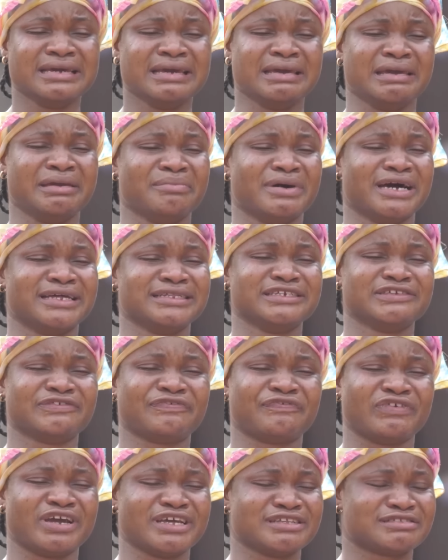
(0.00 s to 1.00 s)
him and
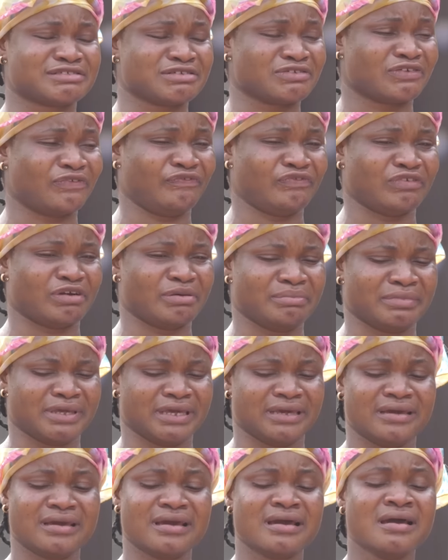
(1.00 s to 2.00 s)
his friend took from
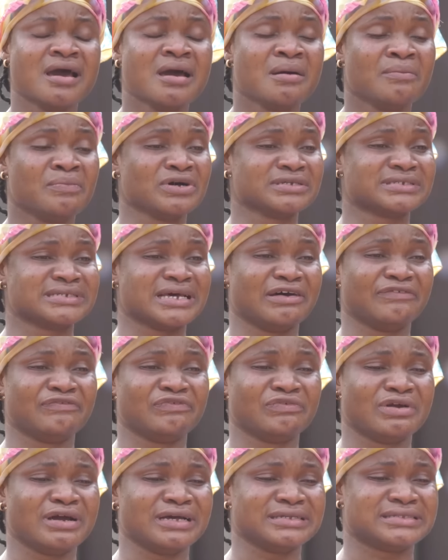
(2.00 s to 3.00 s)
me must have
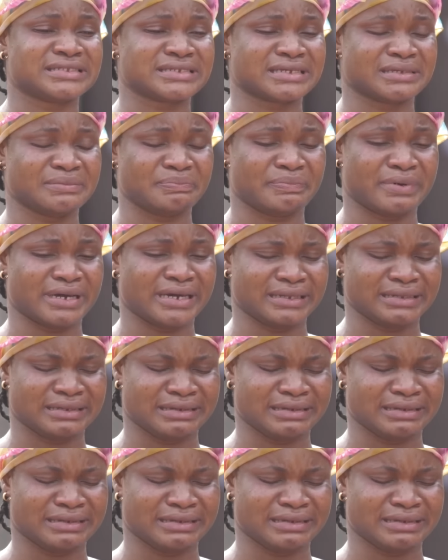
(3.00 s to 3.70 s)
rotten by